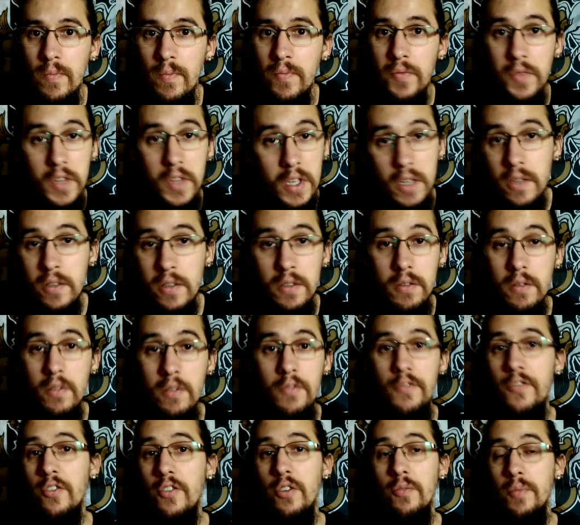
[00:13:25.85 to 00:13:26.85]
this,
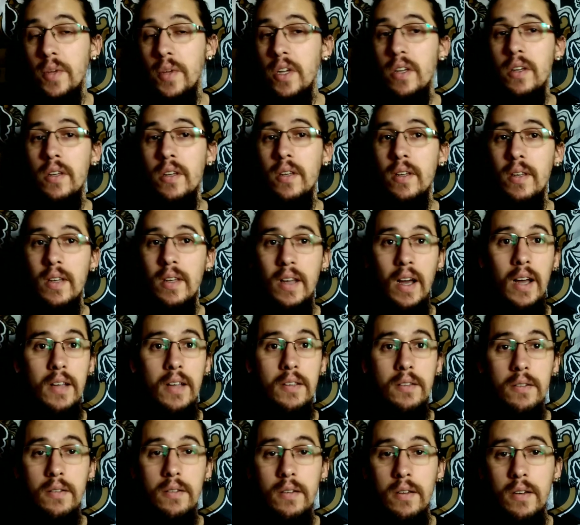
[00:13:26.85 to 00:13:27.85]
for me,
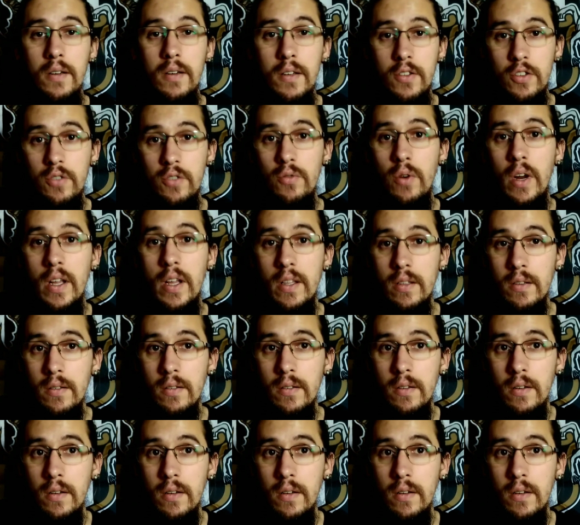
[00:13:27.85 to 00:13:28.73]
guys, it's great.